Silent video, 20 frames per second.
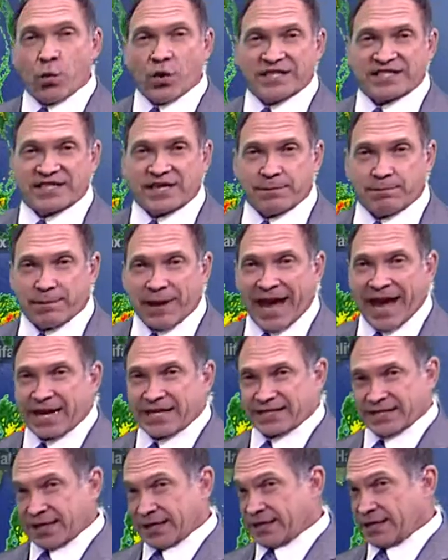whisk it back
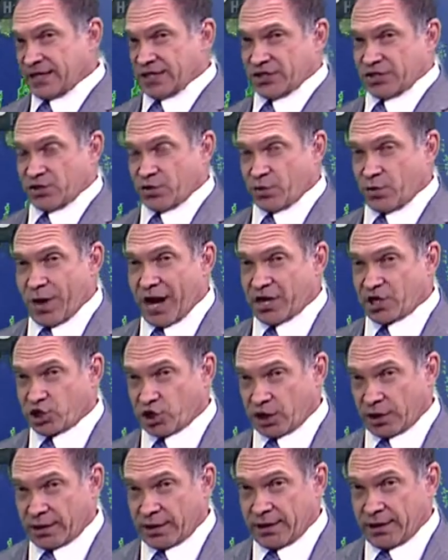in this
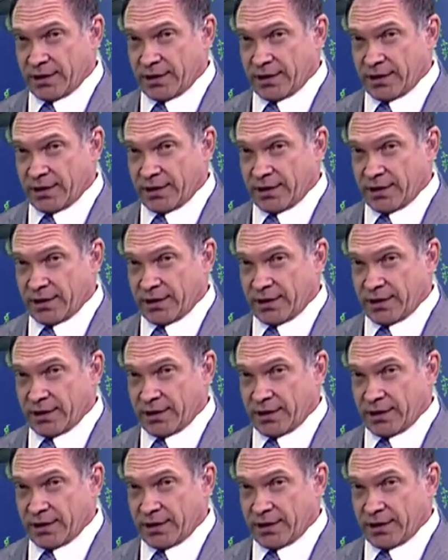direction.